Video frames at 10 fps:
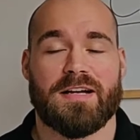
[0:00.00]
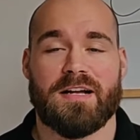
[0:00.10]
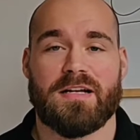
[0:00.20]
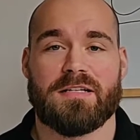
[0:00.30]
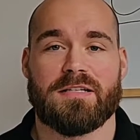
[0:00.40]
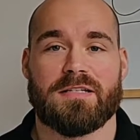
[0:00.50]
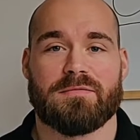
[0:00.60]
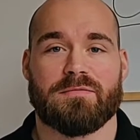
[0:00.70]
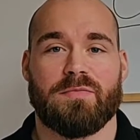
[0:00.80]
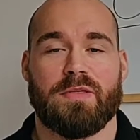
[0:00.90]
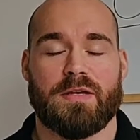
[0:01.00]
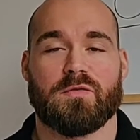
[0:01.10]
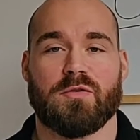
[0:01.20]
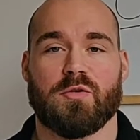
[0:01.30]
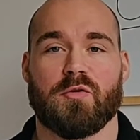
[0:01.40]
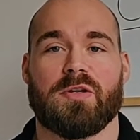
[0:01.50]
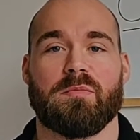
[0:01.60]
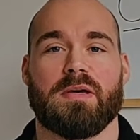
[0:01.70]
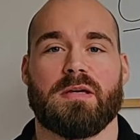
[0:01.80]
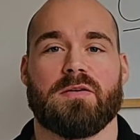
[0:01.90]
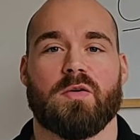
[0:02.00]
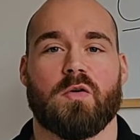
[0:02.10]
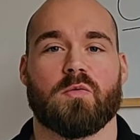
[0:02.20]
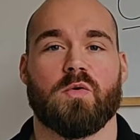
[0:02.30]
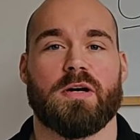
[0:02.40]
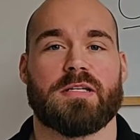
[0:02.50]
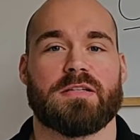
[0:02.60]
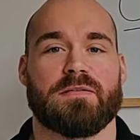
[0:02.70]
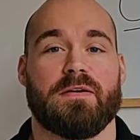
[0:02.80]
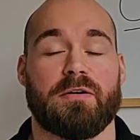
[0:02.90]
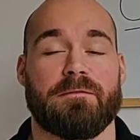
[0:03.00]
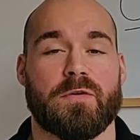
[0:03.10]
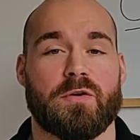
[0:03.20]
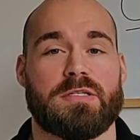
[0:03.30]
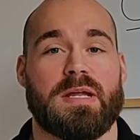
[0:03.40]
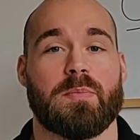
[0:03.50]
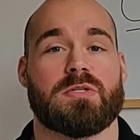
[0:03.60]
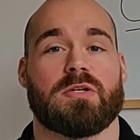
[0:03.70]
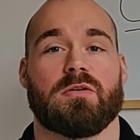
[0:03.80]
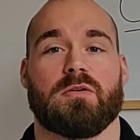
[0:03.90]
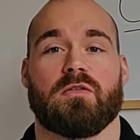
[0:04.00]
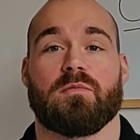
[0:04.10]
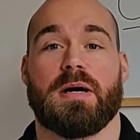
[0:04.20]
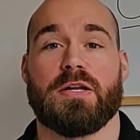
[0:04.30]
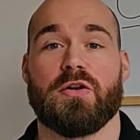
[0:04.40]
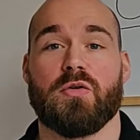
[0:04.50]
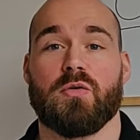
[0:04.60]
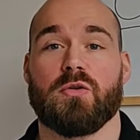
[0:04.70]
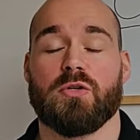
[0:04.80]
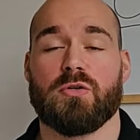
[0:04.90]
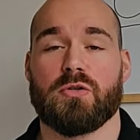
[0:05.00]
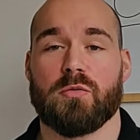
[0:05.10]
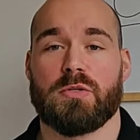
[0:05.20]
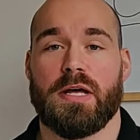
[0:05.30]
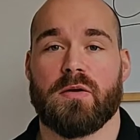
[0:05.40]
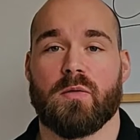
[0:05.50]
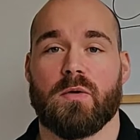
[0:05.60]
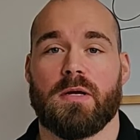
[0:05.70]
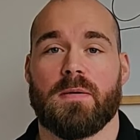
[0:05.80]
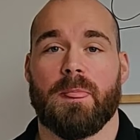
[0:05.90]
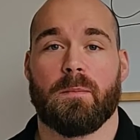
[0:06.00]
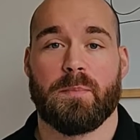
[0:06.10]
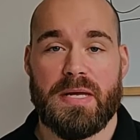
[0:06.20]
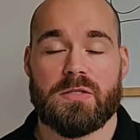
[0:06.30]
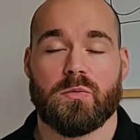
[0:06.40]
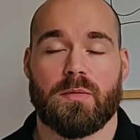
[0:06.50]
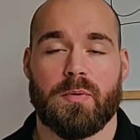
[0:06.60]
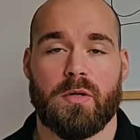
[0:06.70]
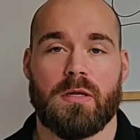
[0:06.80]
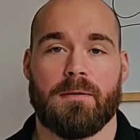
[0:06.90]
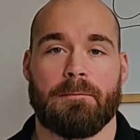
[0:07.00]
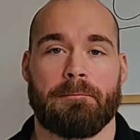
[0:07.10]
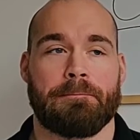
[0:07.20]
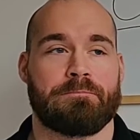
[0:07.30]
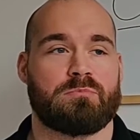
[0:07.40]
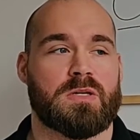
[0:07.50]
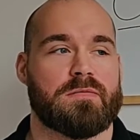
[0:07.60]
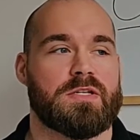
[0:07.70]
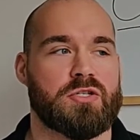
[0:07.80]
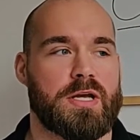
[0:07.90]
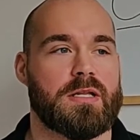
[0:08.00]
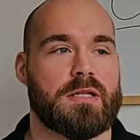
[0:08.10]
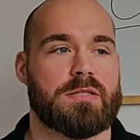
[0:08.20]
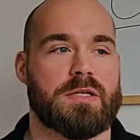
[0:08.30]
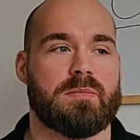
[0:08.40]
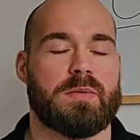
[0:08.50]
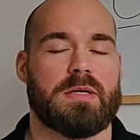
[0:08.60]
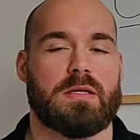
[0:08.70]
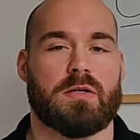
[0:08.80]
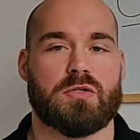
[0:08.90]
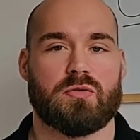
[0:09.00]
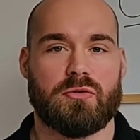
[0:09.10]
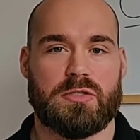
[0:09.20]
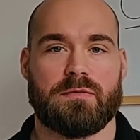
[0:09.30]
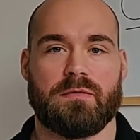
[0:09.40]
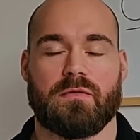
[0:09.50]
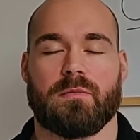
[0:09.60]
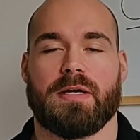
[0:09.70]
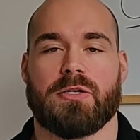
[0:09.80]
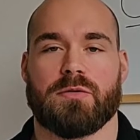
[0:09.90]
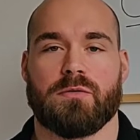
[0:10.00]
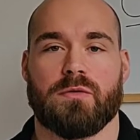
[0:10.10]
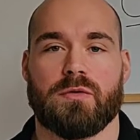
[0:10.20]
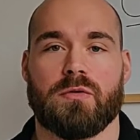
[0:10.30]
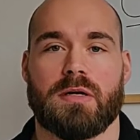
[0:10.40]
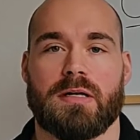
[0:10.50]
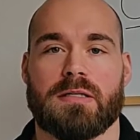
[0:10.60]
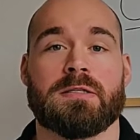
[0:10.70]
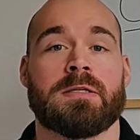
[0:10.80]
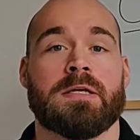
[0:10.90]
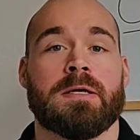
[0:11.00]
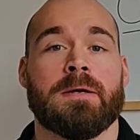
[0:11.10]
guys, thanks for joining me on what is the very first episode of my new YouTube channel, Bits with Butler. This channel is going to be a source of information for you guys.